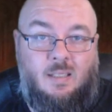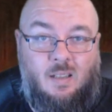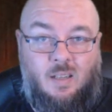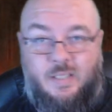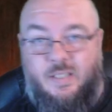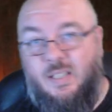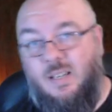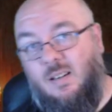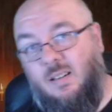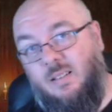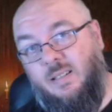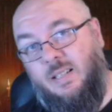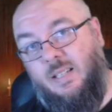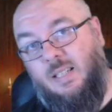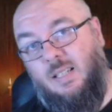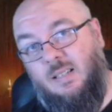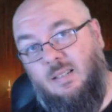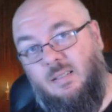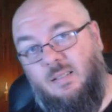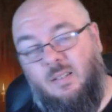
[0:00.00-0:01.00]
I die,
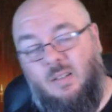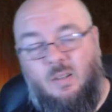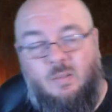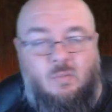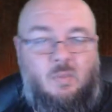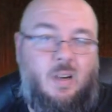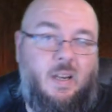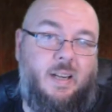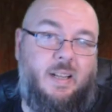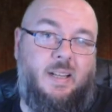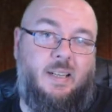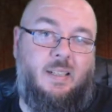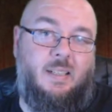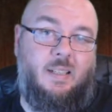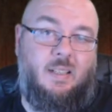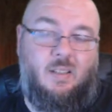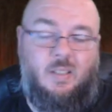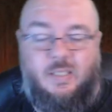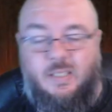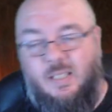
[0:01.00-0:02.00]
I run in,
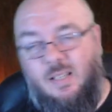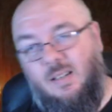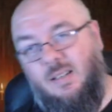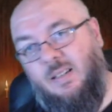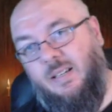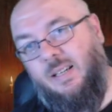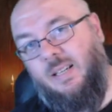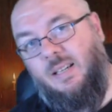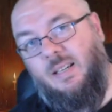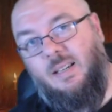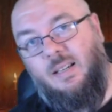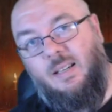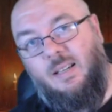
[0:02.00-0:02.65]
and I die,